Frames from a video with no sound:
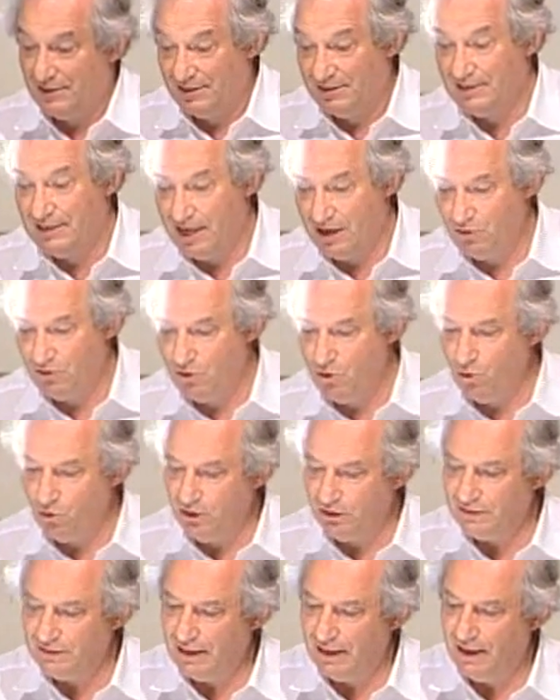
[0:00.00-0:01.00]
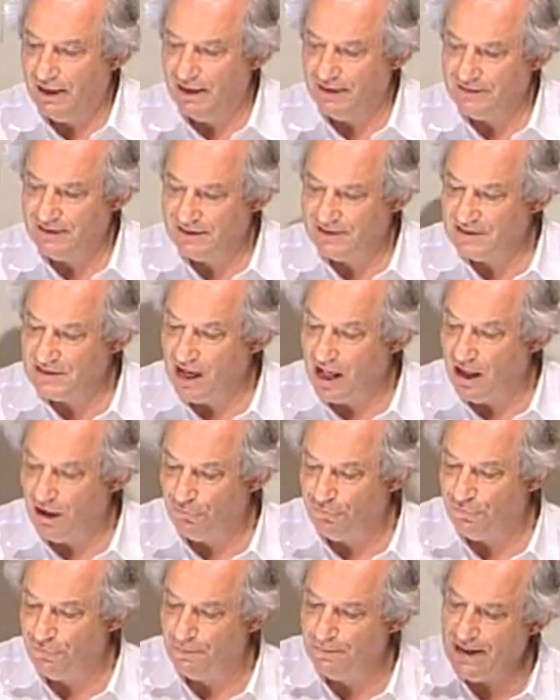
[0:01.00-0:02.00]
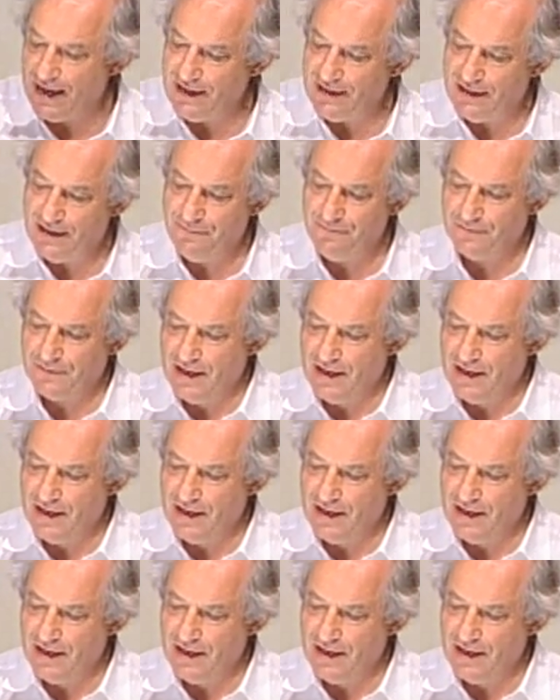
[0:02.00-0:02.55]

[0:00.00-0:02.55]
it's now called, uh, to solve for beta.